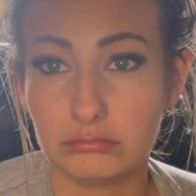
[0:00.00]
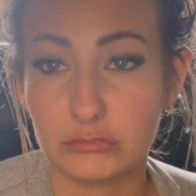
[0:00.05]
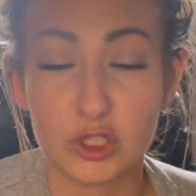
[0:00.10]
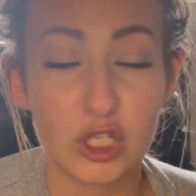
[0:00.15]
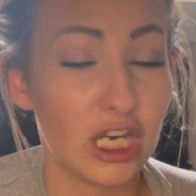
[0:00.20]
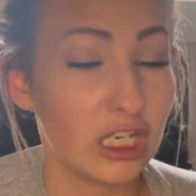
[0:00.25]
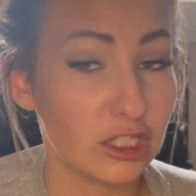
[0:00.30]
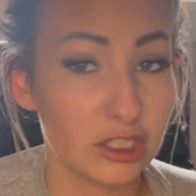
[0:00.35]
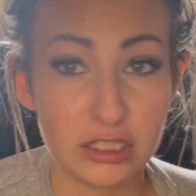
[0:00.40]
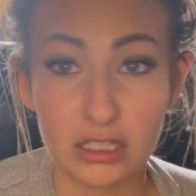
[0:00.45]

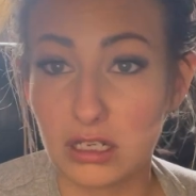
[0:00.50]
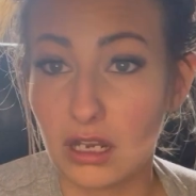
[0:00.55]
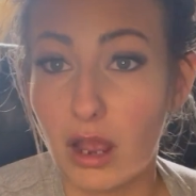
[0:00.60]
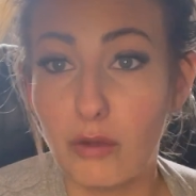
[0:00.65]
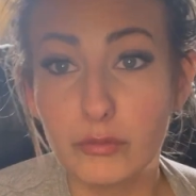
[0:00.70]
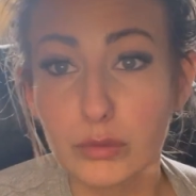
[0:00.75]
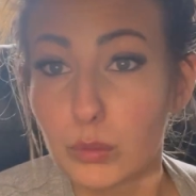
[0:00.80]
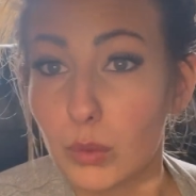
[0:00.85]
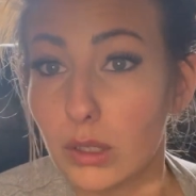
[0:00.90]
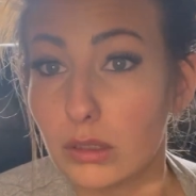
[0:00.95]
Change is
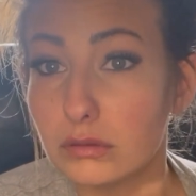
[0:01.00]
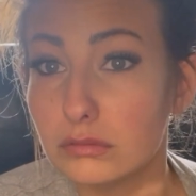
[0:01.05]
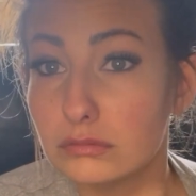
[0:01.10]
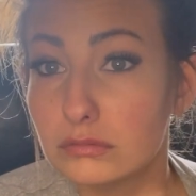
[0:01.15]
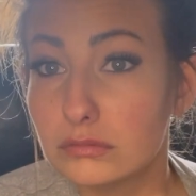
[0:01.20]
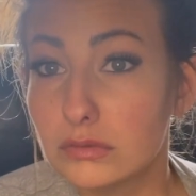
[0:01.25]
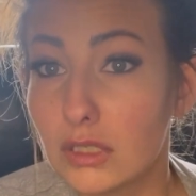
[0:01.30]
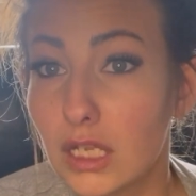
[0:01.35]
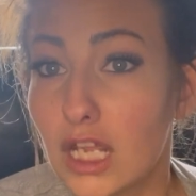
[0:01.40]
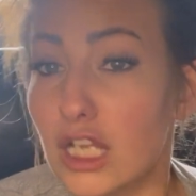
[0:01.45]
uncomfortable.
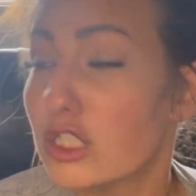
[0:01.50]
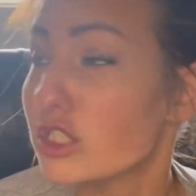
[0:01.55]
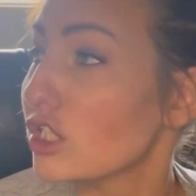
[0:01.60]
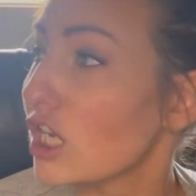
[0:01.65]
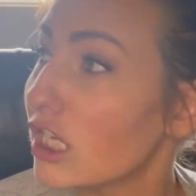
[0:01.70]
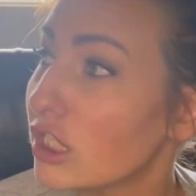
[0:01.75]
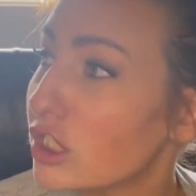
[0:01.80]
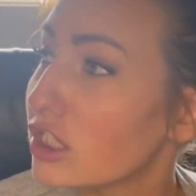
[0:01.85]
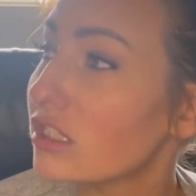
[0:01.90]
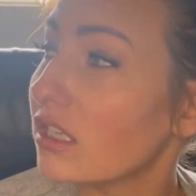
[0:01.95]

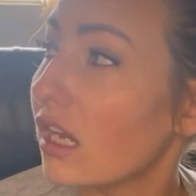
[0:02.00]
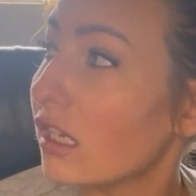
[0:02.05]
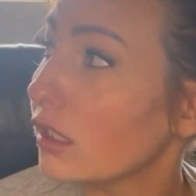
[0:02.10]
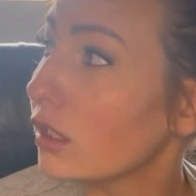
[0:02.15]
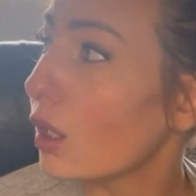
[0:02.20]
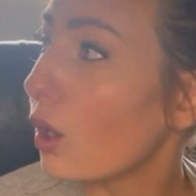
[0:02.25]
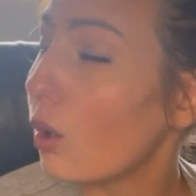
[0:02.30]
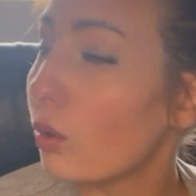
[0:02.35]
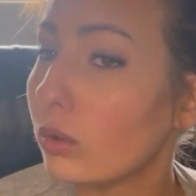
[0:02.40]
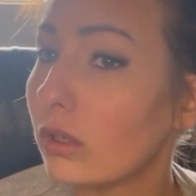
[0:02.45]
Change is
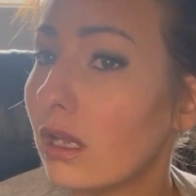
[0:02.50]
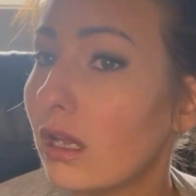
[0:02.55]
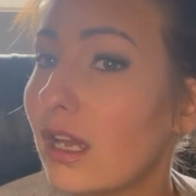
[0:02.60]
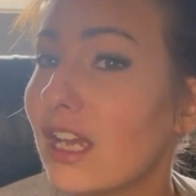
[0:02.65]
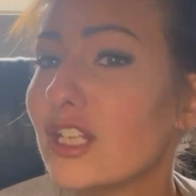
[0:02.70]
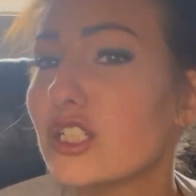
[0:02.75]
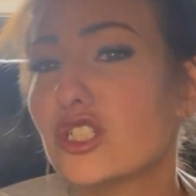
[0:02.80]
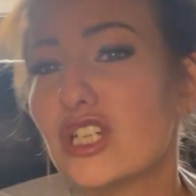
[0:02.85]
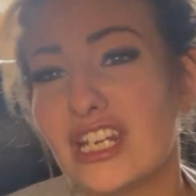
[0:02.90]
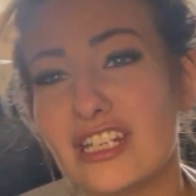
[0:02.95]
unknown.
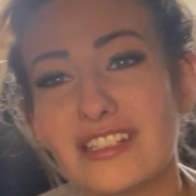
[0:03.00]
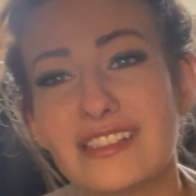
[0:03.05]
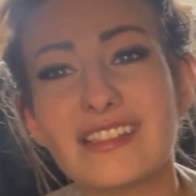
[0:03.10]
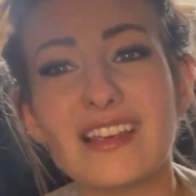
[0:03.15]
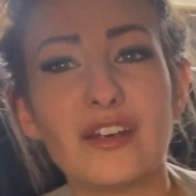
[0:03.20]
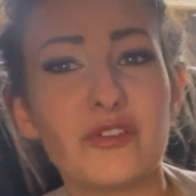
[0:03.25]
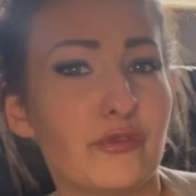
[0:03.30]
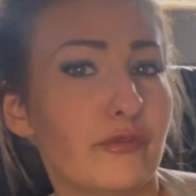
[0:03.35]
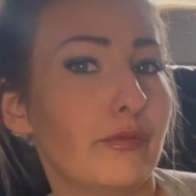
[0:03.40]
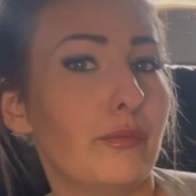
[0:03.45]
Change is
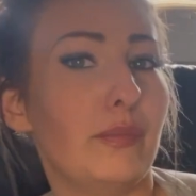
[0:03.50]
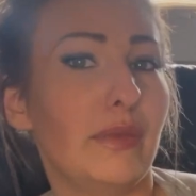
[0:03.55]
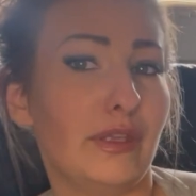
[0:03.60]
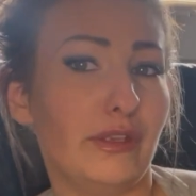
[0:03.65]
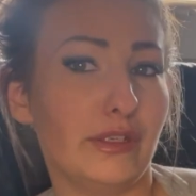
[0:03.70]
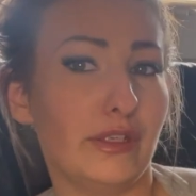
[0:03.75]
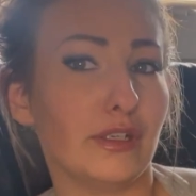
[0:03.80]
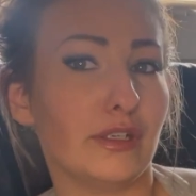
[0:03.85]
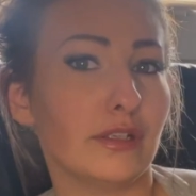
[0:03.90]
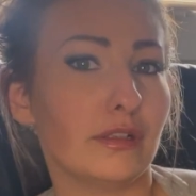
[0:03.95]

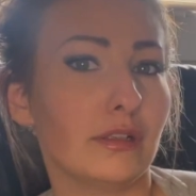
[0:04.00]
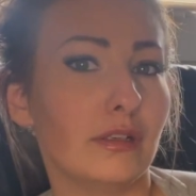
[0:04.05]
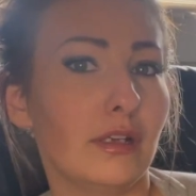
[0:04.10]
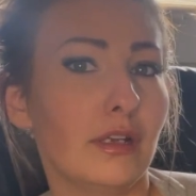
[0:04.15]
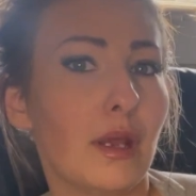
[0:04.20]
unfamiliar.